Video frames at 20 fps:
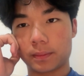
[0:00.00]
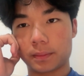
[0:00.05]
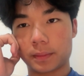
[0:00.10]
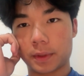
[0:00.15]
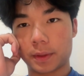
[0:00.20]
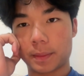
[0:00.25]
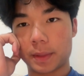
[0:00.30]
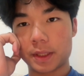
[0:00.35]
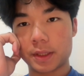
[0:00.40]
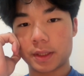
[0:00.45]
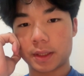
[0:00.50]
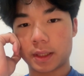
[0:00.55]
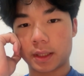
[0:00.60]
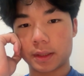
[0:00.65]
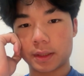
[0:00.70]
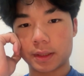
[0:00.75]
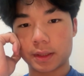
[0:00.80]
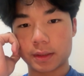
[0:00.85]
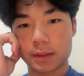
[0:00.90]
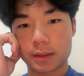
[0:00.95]
the basic
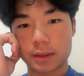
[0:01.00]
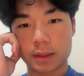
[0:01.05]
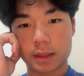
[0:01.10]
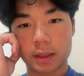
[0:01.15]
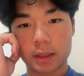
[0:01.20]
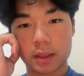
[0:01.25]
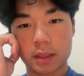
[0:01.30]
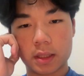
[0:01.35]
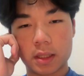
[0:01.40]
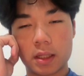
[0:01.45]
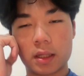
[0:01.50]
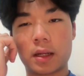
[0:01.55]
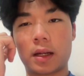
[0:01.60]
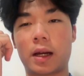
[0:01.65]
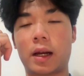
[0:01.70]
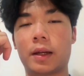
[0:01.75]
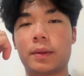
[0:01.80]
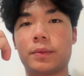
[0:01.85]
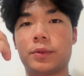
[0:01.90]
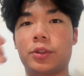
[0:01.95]
idea is that
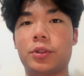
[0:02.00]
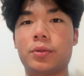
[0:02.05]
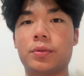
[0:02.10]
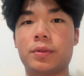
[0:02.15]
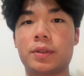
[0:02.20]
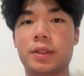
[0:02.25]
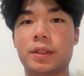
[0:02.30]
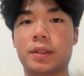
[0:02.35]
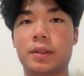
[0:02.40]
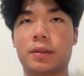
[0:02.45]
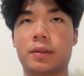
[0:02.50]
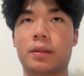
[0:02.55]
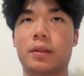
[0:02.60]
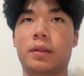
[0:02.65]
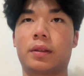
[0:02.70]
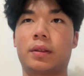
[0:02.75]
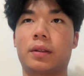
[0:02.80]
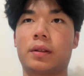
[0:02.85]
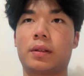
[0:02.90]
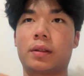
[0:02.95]
I'm using
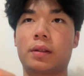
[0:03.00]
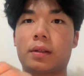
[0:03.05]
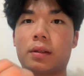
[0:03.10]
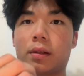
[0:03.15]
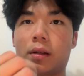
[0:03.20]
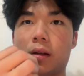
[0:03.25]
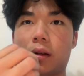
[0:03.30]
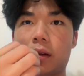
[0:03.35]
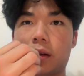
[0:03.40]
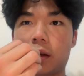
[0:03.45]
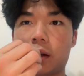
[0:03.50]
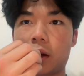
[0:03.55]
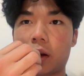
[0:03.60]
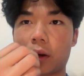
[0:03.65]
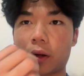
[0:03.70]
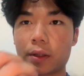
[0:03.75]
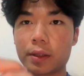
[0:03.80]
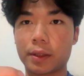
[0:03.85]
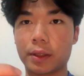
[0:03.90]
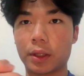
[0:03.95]
the
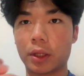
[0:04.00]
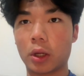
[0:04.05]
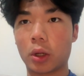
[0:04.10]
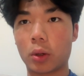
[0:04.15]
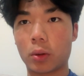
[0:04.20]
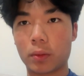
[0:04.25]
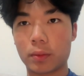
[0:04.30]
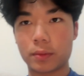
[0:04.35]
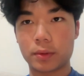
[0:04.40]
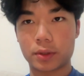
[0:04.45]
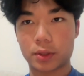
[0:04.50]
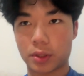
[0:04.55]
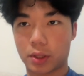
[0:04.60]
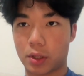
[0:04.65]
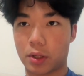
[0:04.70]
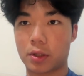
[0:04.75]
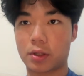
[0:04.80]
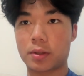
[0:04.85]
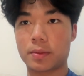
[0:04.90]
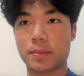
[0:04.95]
already known
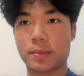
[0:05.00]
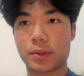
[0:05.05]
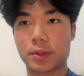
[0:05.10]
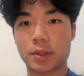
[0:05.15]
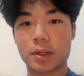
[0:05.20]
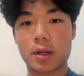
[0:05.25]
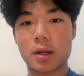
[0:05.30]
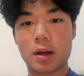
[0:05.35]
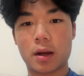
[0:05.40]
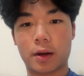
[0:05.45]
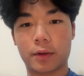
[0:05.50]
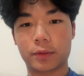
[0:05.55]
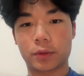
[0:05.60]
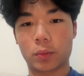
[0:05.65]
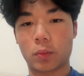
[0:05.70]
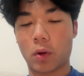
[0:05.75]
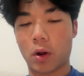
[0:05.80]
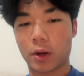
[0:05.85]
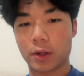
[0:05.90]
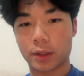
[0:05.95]
terms of the
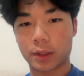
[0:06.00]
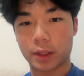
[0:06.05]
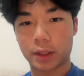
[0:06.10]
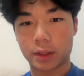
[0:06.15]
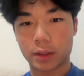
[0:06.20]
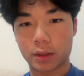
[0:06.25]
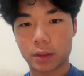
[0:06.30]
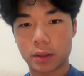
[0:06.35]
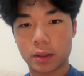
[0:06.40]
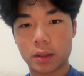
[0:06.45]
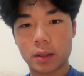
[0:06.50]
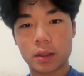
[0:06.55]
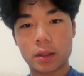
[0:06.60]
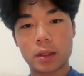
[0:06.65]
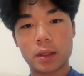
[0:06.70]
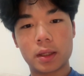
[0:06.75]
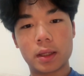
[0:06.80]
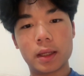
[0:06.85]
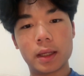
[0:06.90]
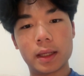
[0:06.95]
water gun,
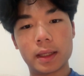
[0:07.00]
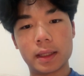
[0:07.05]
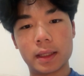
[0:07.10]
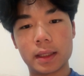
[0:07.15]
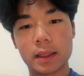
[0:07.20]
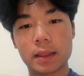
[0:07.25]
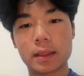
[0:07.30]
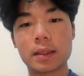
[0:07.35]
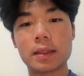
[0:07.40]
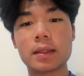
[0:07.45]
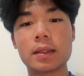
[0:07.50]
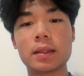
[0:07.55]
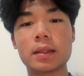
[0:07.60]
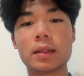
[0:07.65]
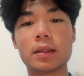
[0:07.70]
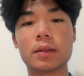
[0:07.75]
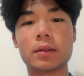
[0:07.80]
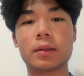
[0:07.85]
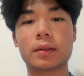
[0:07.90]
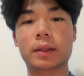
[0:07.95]
and then
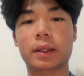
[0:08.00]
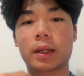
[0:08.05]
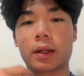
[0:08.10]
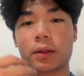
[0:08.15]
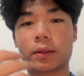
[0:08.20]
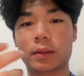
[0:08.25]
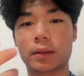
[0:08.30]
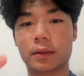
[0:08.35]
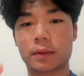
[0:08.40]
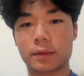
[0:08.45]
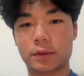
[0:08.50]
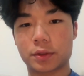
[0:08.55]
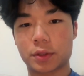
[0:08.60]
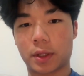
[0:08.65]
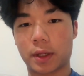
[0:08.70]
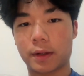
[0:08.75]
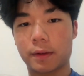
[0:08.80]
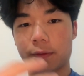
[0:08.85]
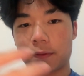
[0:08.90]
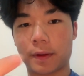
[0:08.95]

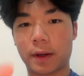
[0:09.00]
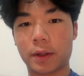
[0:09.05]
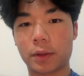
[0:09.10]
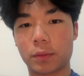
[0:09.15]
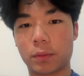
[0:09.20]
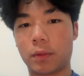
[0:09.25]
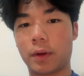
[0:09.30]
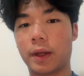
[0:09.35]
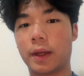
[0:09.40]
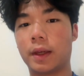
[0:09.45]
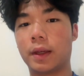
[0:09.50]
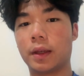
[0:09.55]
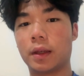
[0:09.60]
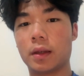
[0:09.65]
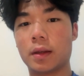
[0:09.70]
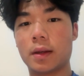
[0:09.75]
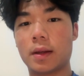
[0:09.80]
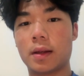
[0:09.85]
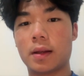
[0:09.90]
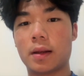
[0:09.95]
try to find a way
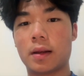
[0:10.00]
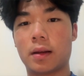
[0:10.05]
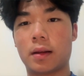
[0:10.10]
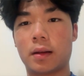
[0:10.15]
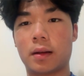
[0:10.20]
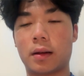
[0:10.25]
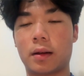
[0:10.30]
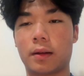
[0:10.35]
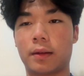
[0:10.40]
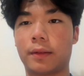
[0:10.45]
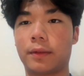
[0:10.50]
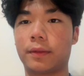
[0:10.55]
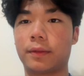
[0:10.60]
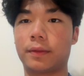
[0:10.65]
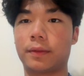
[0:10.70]
of